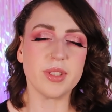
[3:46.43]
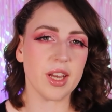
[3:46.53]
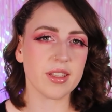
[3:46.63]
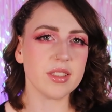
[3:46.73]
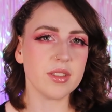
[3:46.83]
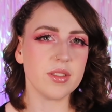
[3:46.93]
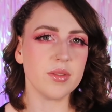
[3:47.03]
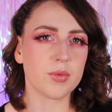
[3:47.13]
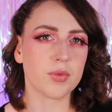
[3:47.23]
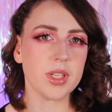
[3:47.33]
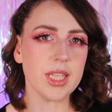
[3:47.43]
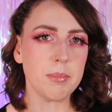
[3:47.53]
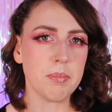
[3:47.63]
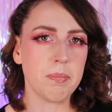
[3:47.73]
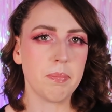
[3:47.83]
doesn't
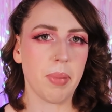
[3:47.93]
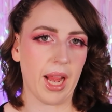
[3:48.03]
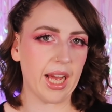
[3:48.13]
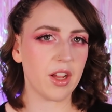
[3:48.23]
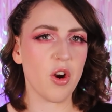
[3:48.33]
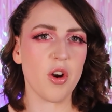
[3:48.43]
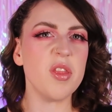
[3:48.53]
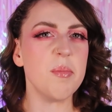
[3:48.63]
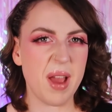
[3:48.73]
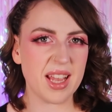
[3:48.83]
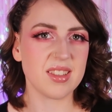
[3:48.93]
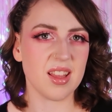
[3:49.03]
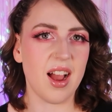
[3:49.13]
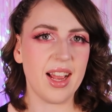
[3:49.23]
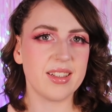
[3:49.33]
really paint her in the best
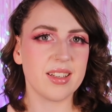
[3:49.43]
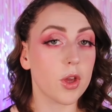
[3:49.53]
light.